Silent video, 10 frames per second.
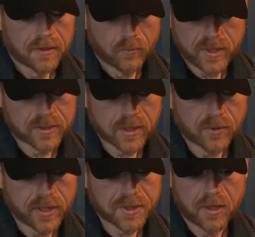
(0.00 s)
we
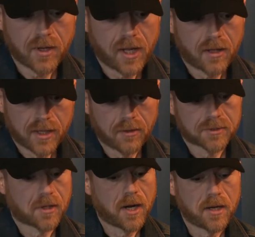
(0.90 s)
sold that show out. That
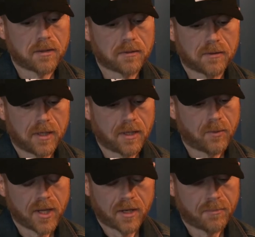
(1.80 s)
was great. Uh,
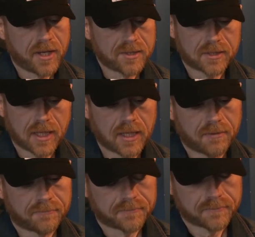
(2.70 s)
we had amazing
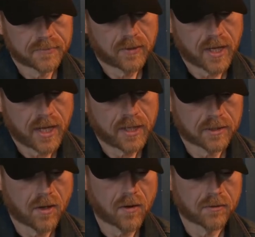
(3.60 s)
time. Oh, I had
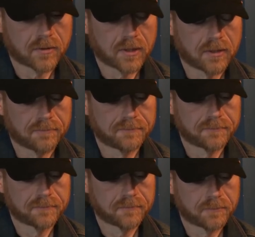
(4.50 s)
Clark uh,
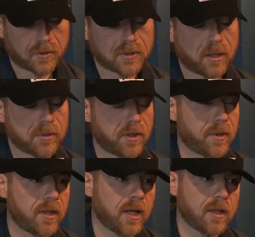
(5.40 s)
pull double
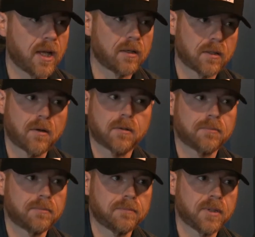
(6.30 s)
duty that night. Clark
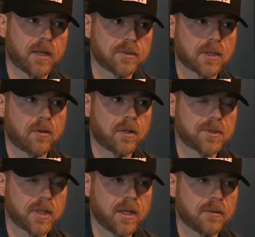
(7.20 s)
played a solo
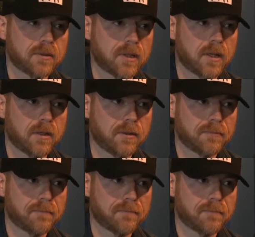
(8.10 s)
set, uh,